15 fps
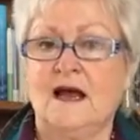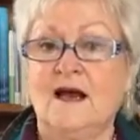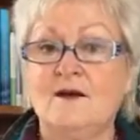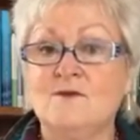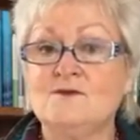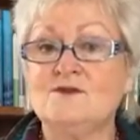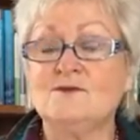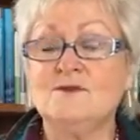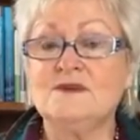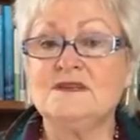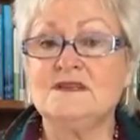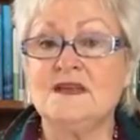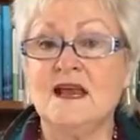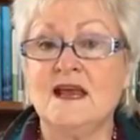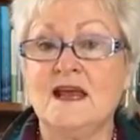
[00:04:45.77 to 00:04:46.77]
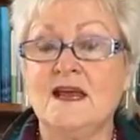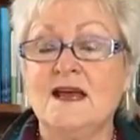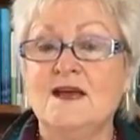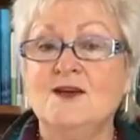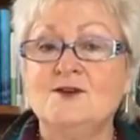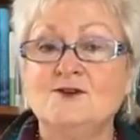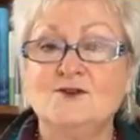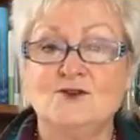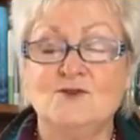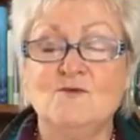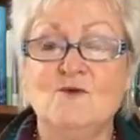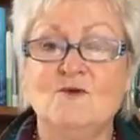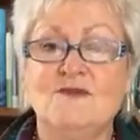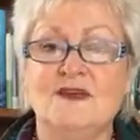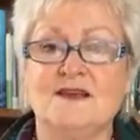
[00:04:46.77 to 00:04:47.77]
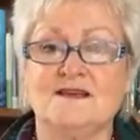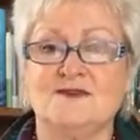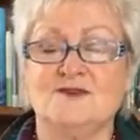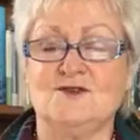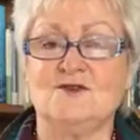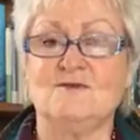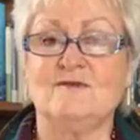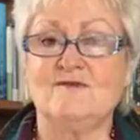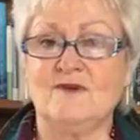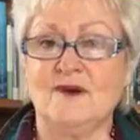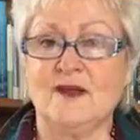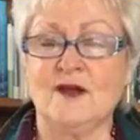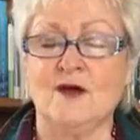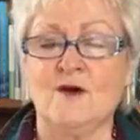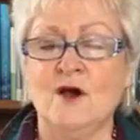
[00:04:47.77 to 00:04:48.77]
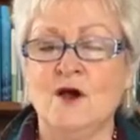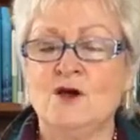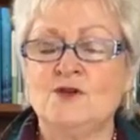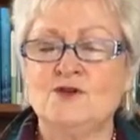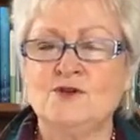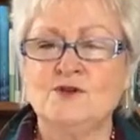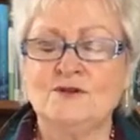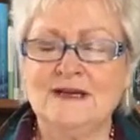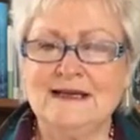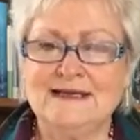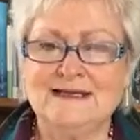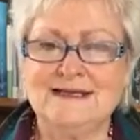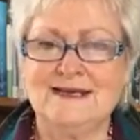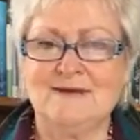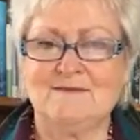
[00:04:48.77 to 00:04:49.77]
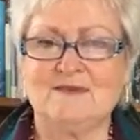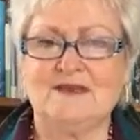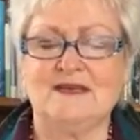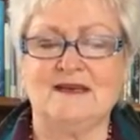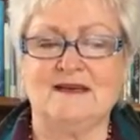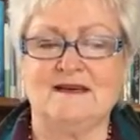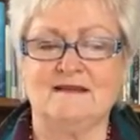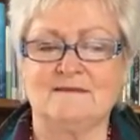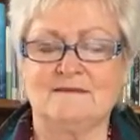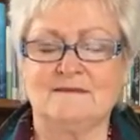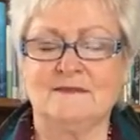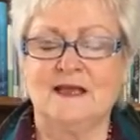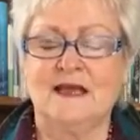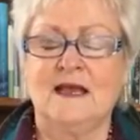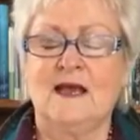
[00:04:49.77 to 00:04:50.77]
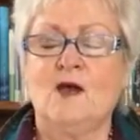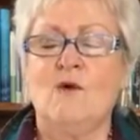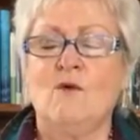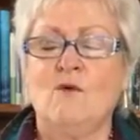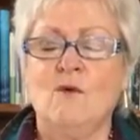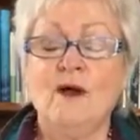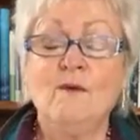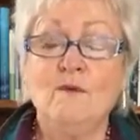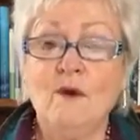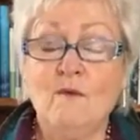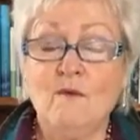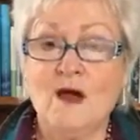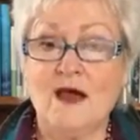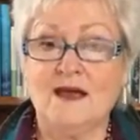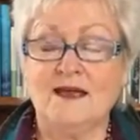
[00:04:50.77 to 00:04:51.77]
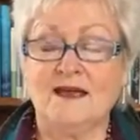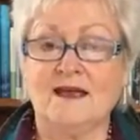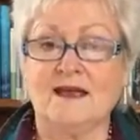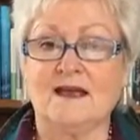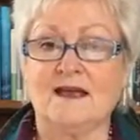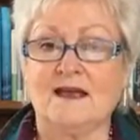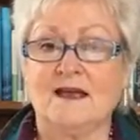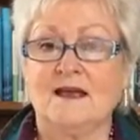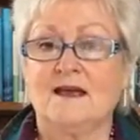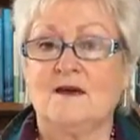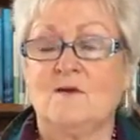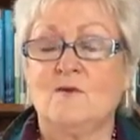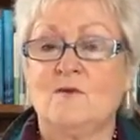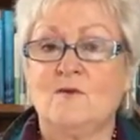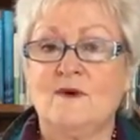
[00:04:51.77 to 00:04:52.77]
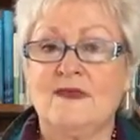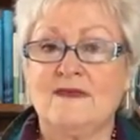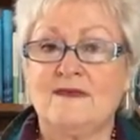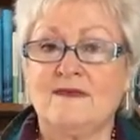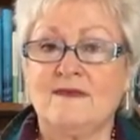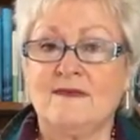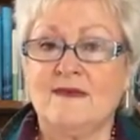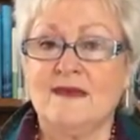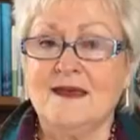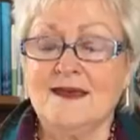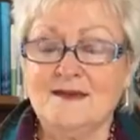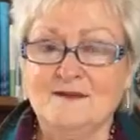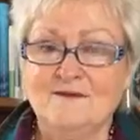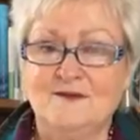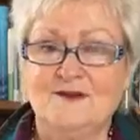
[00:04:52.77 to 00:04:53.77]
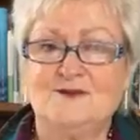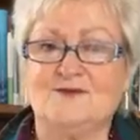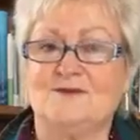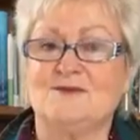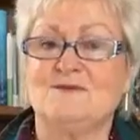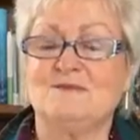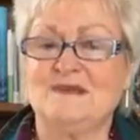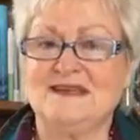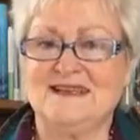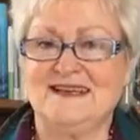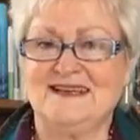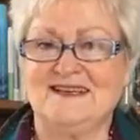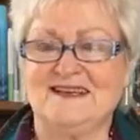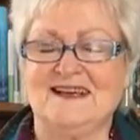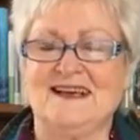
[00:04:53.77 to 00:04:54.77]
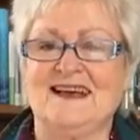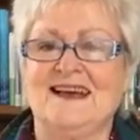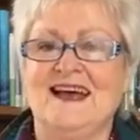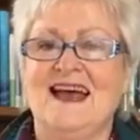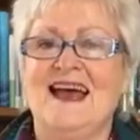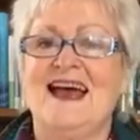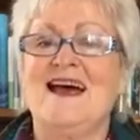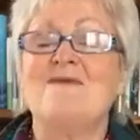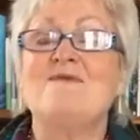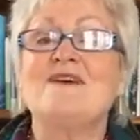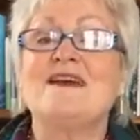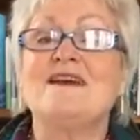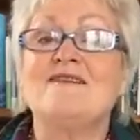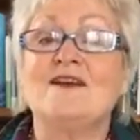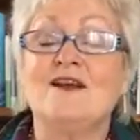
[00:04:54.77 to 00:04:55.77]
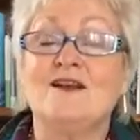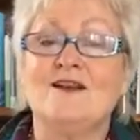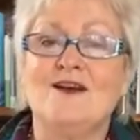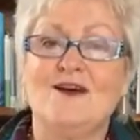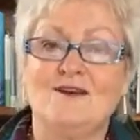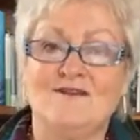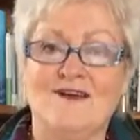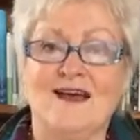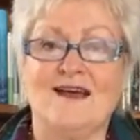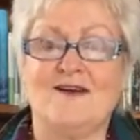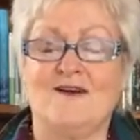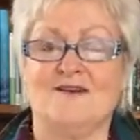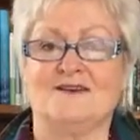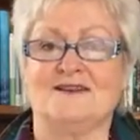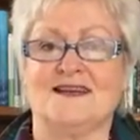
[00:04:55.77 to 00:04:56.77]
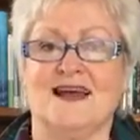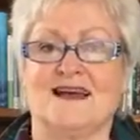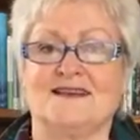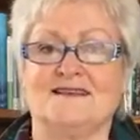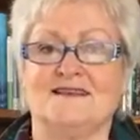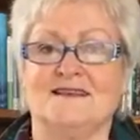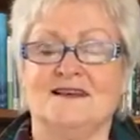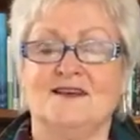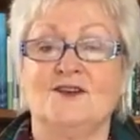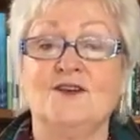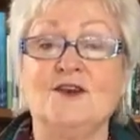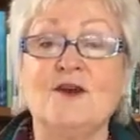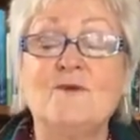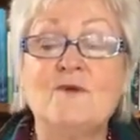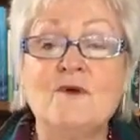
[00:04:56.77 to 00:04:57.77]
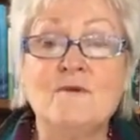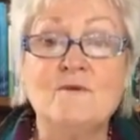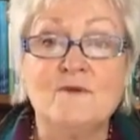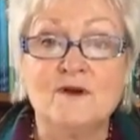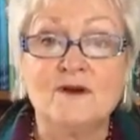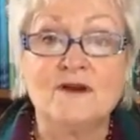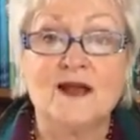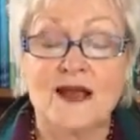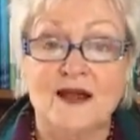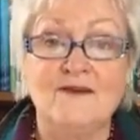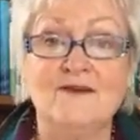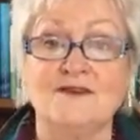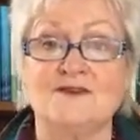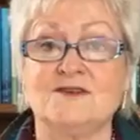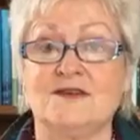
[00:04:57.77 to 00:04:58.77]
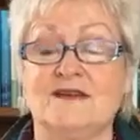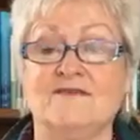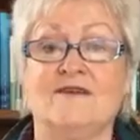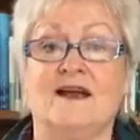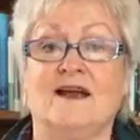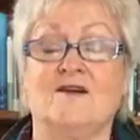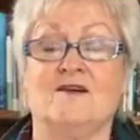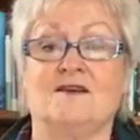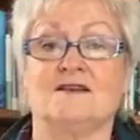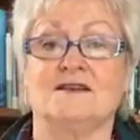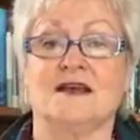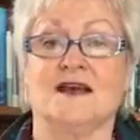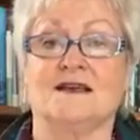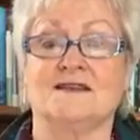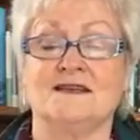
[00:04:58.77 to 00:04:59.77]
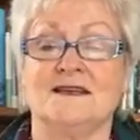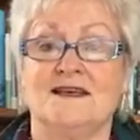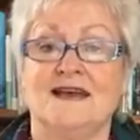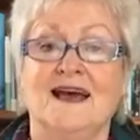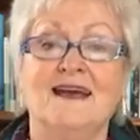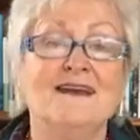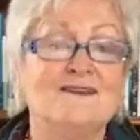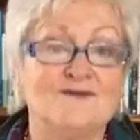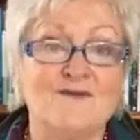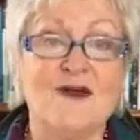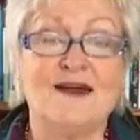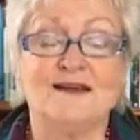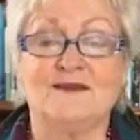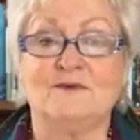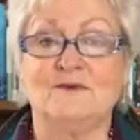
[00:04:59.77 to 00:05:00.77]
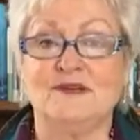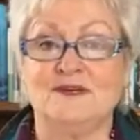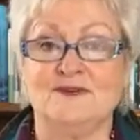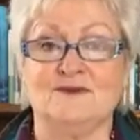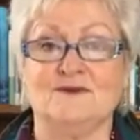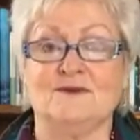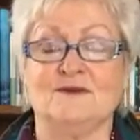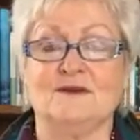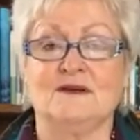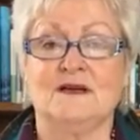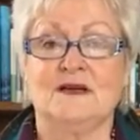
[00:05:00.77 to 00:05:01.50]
I also want to say two more things to you before I go. Two little tips here. When we're working with individuals in particular, and we're giving a lot of eye contact, you know, we're encouraged to give eye contact, and it's right that we do.